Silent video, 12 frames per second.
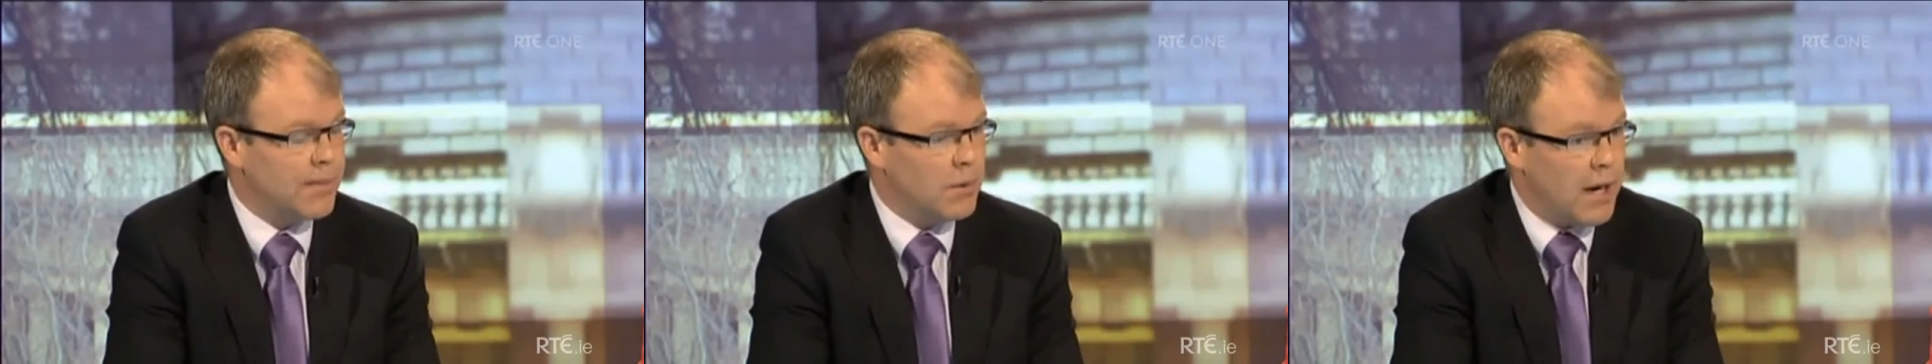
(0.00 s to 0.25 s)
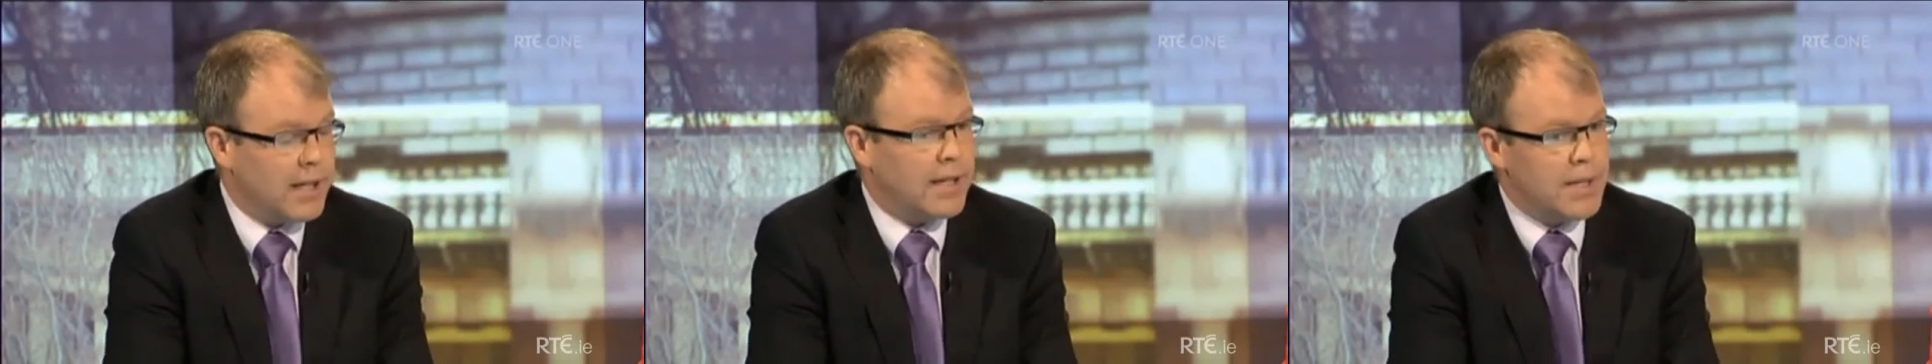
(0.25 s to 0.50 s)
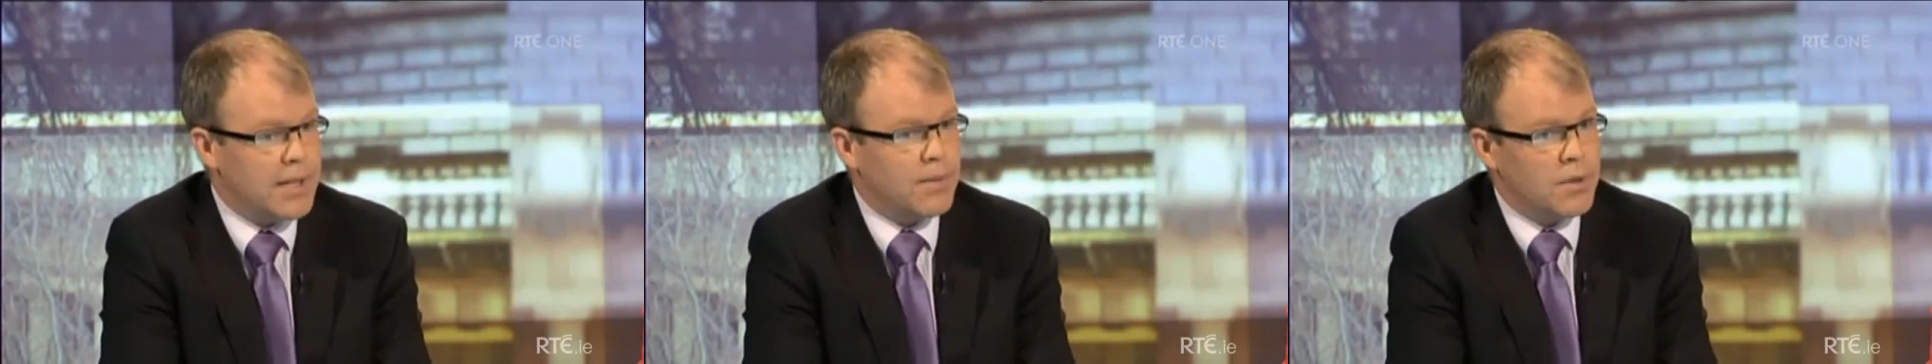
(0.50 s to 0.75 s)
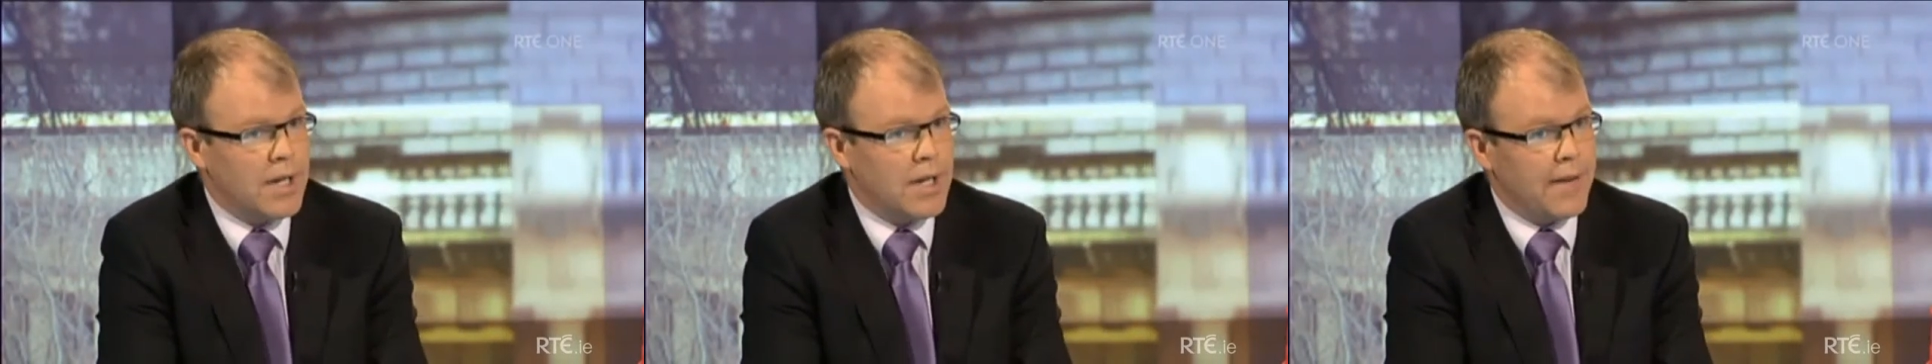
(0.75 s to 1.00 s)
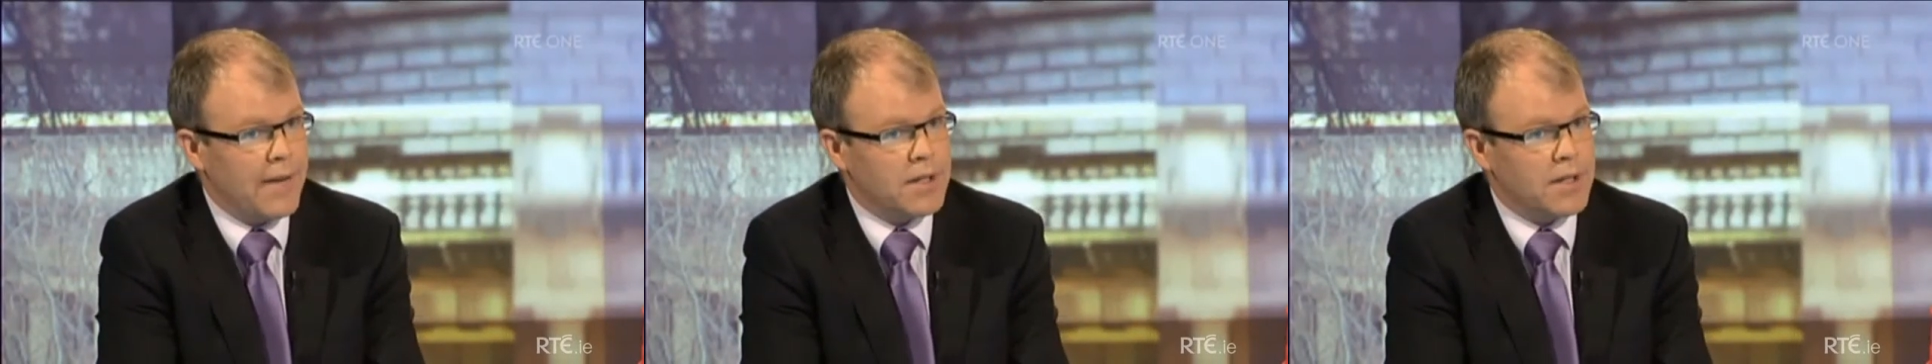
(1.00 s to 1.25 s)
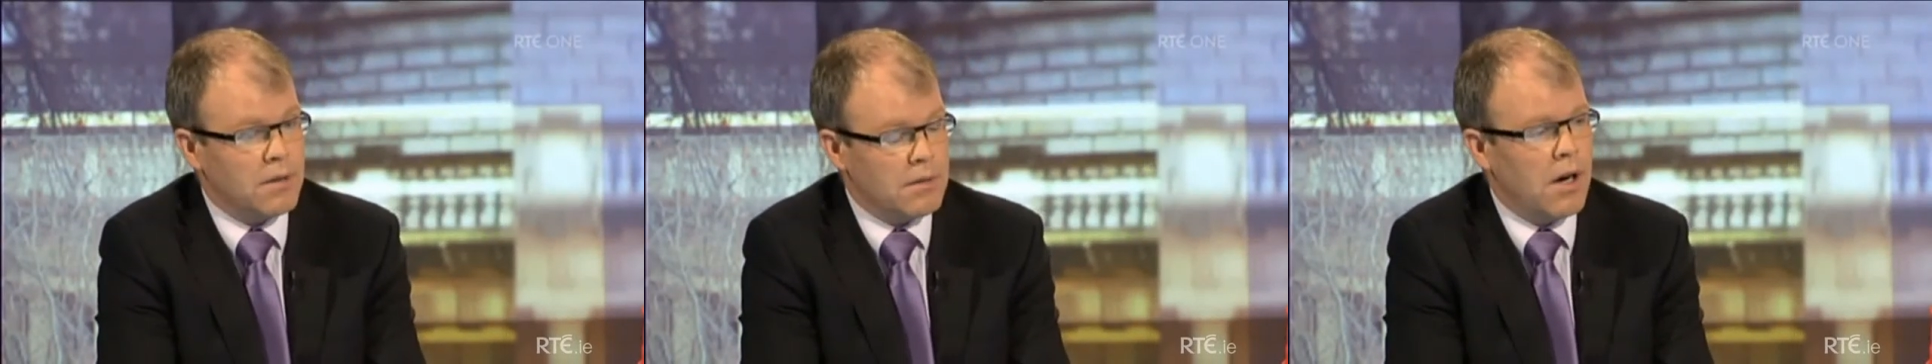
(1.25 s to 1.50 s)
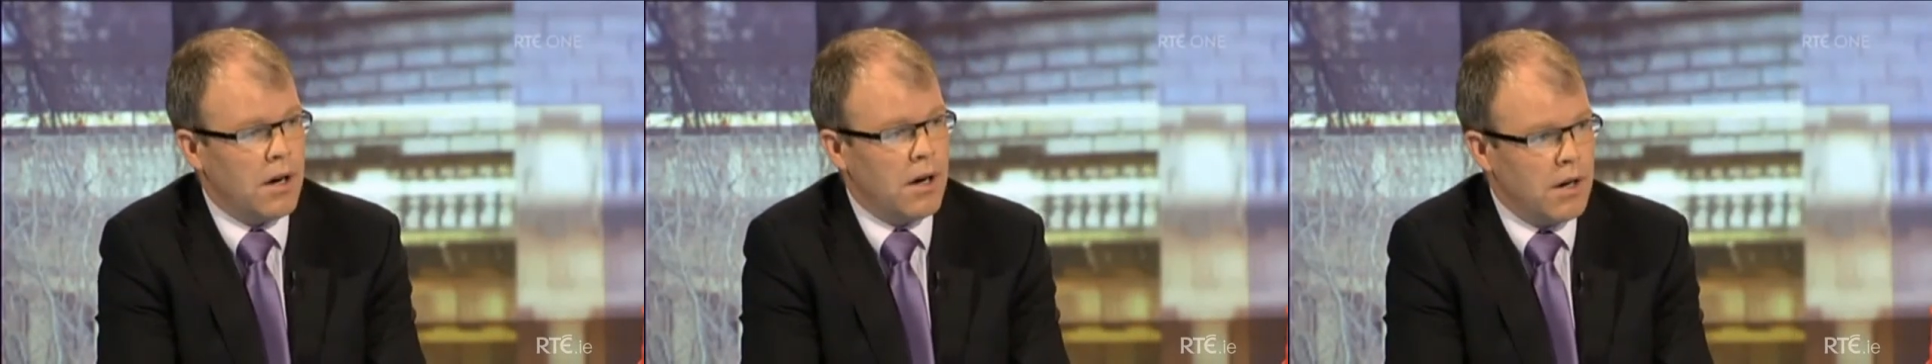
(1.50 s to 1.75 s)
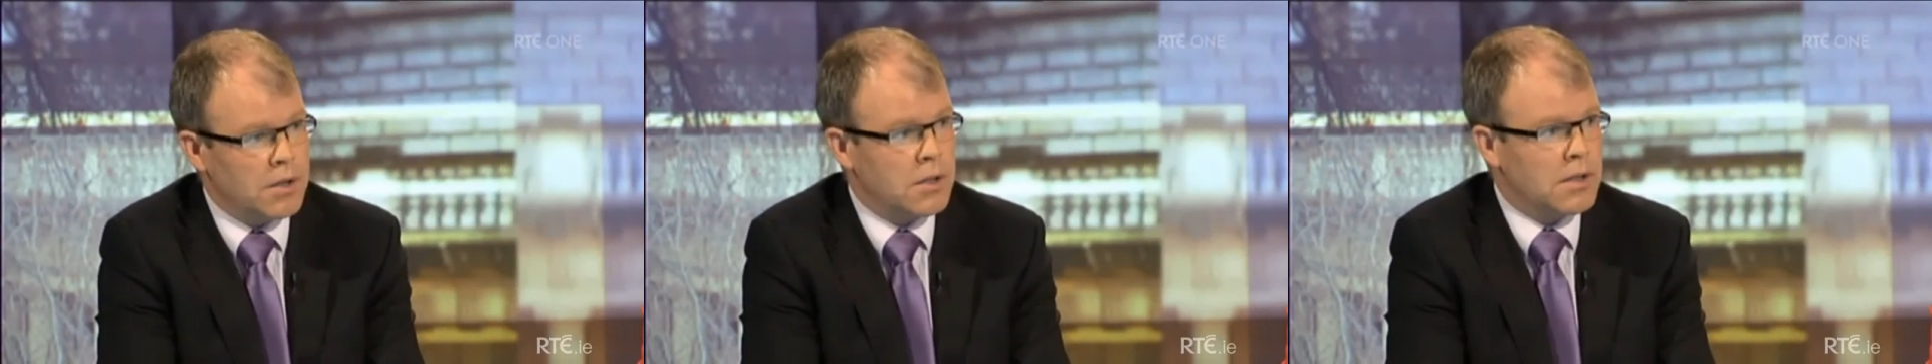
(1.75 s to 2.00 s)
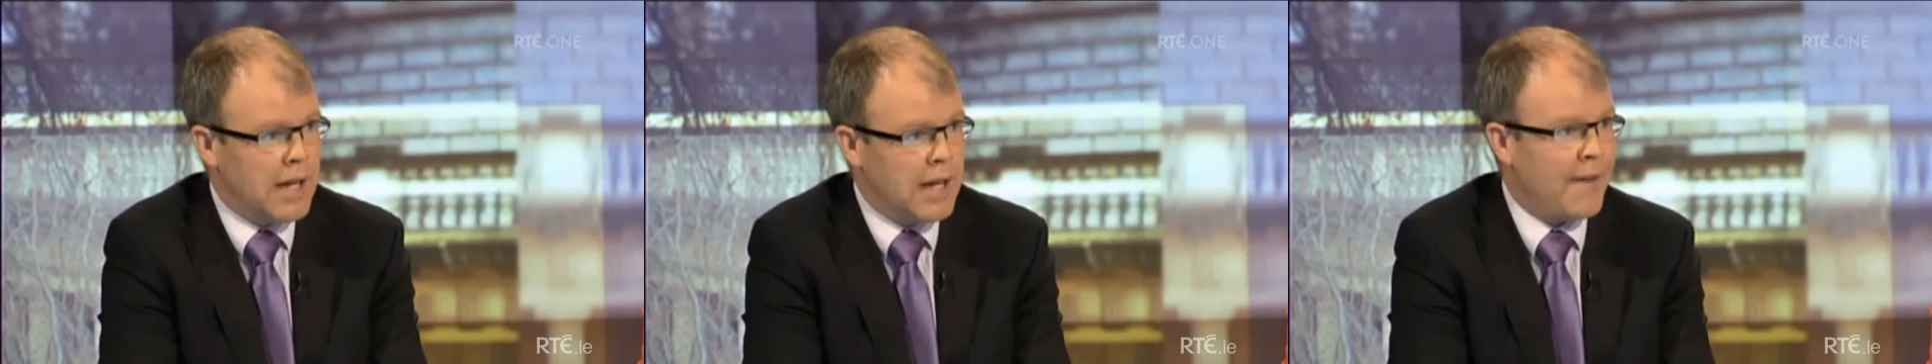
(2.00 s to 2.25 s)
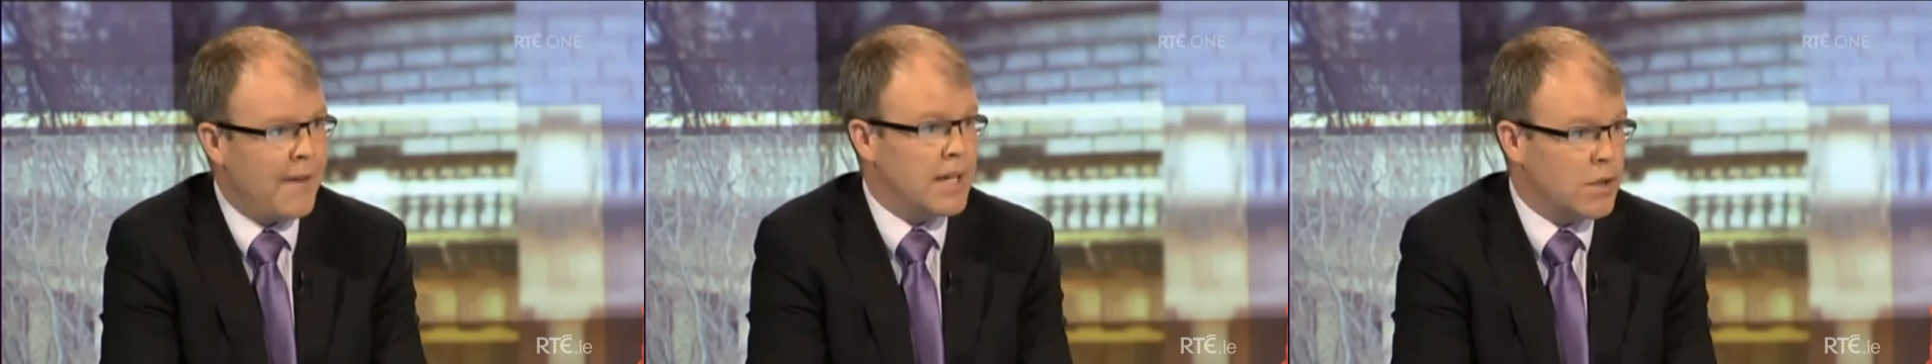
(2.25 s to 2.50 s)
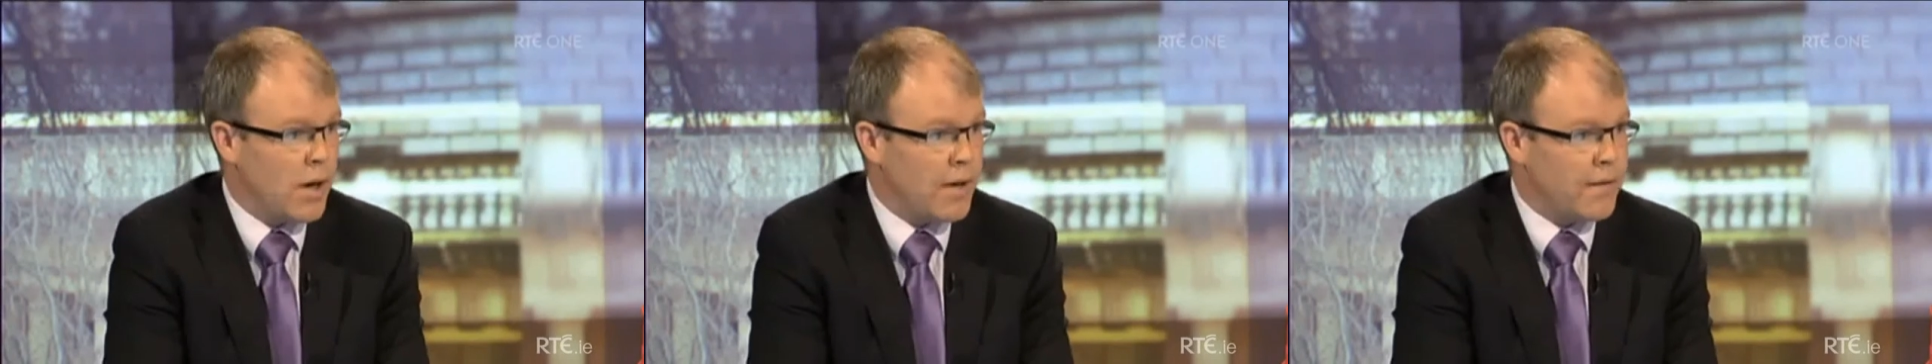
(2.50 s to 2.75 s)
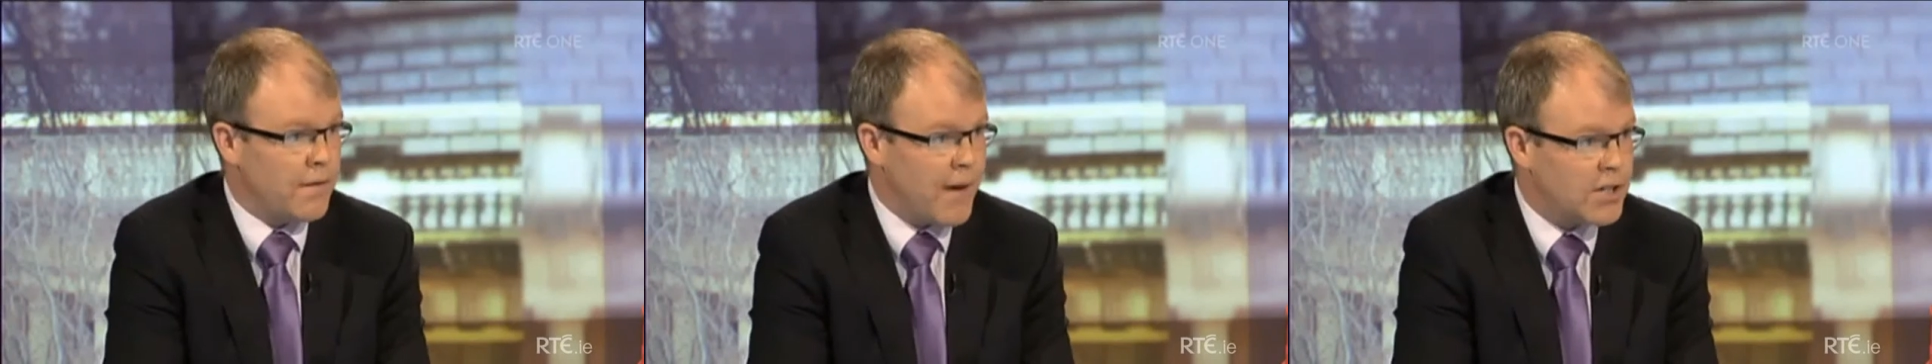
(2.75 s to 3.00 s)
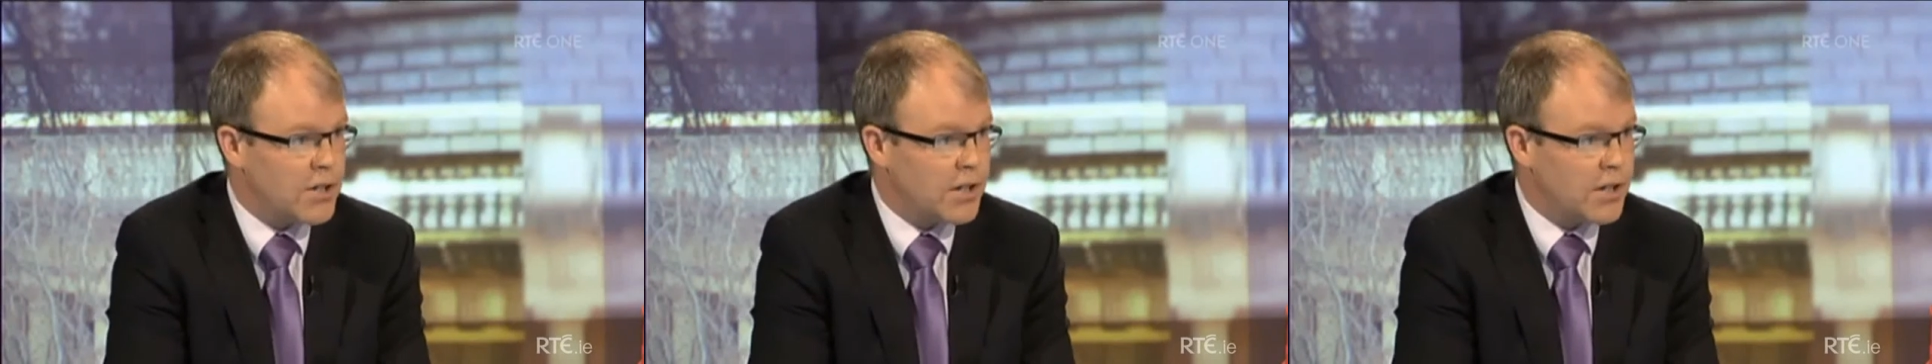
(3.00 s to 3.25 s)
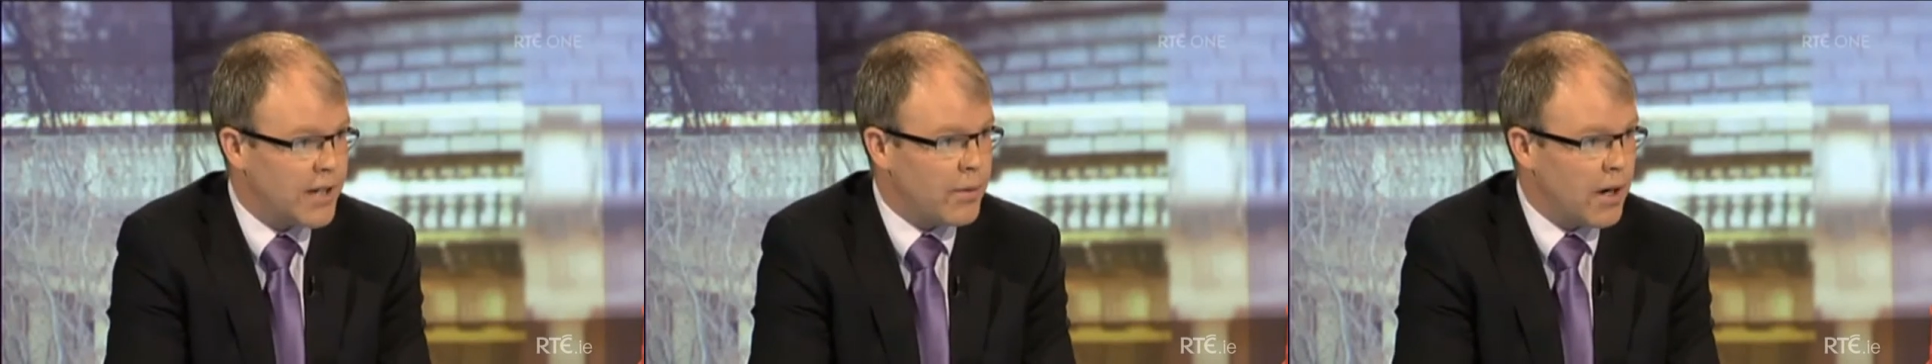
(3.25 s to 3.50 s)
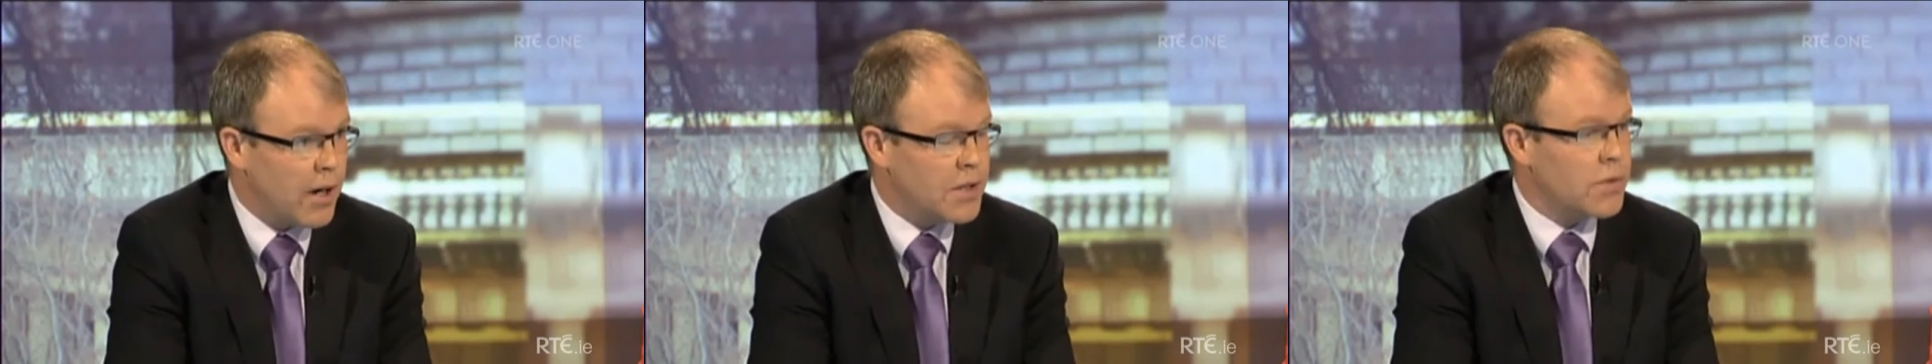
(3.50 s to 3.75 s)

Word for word: But right now, I suppose the left is left is quite fractured in that regard.